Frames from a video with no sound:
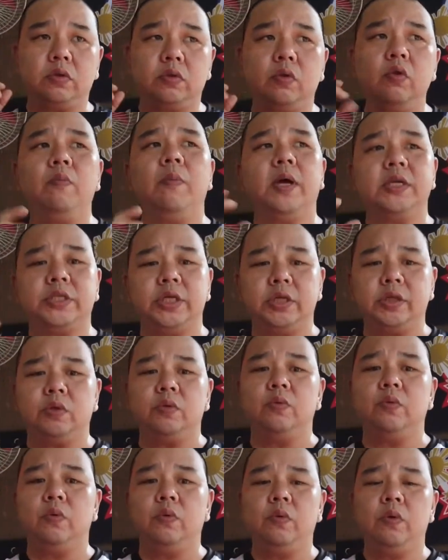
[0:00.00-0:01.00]
too much
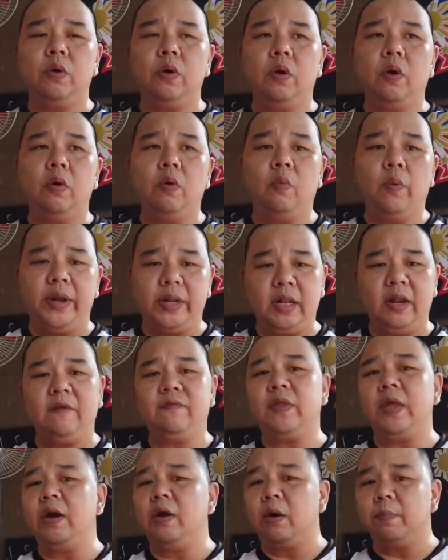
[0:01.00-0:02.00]
into
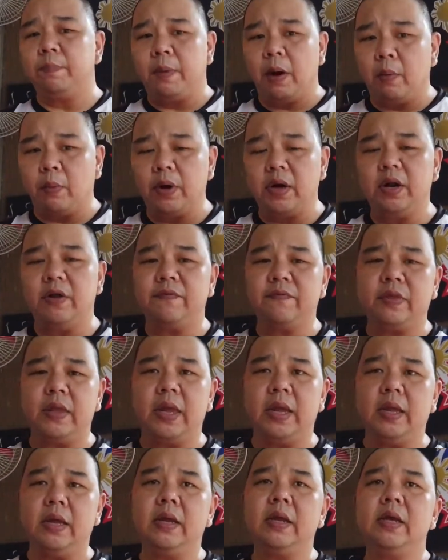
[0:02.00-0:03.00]
weightlifting or
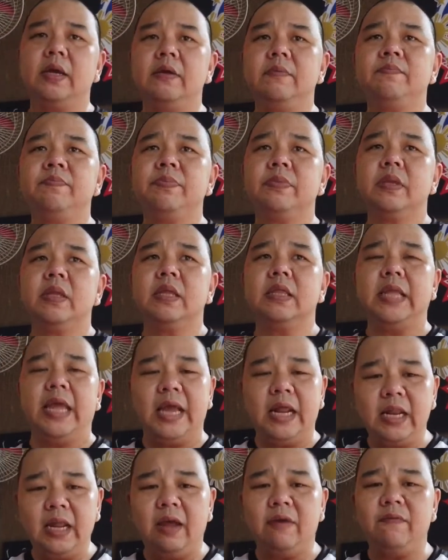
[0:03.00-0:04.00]
powerlifting,
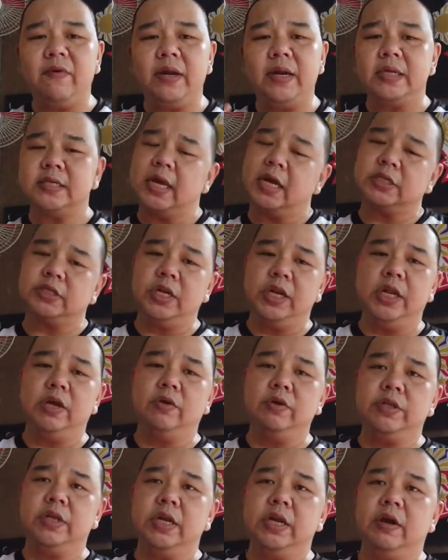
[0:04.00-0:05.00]
the 11 is actually
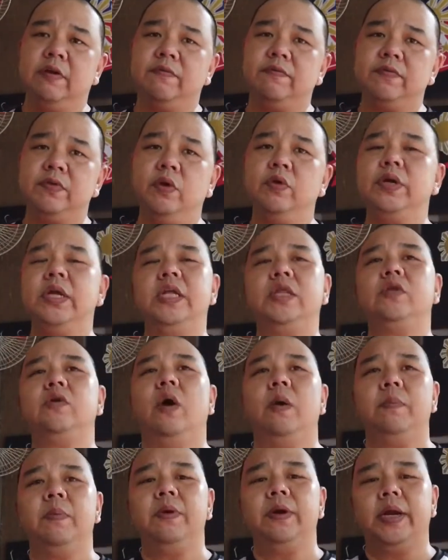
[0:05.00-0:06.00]
good enough. No need to
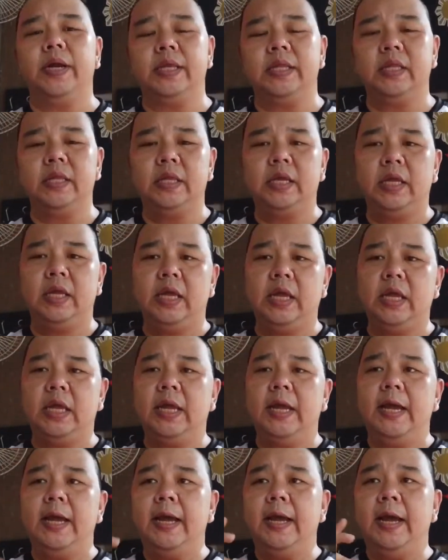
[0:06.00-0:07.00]
upgrade.
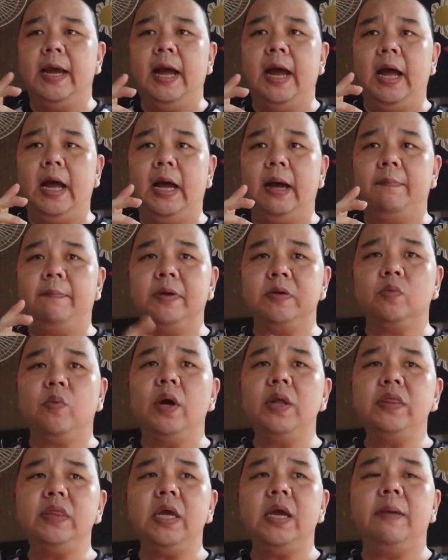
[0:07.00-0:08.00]
But
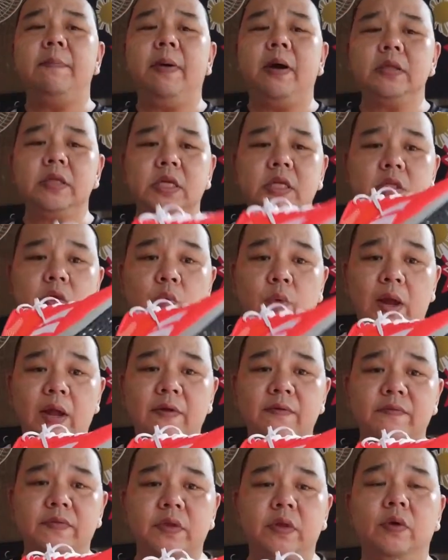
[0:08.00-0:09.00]
one thing about the
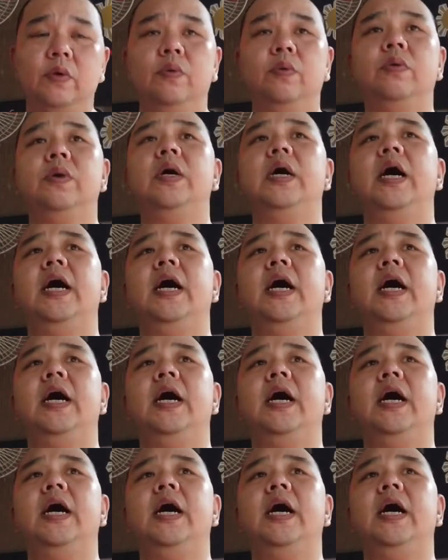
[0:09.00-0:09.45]
12 though,